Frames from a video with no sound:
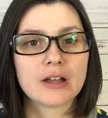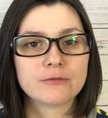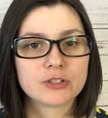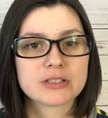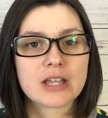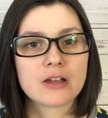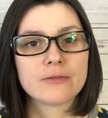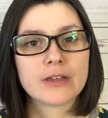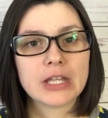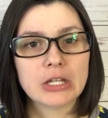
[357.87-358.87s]
of
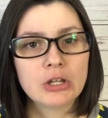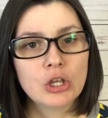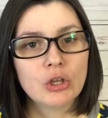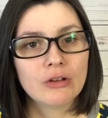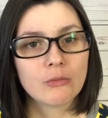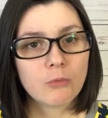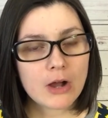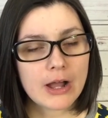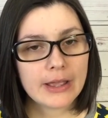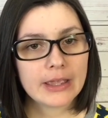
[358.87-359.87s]
yourself and
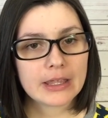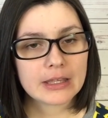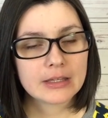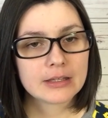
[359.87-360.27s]
why,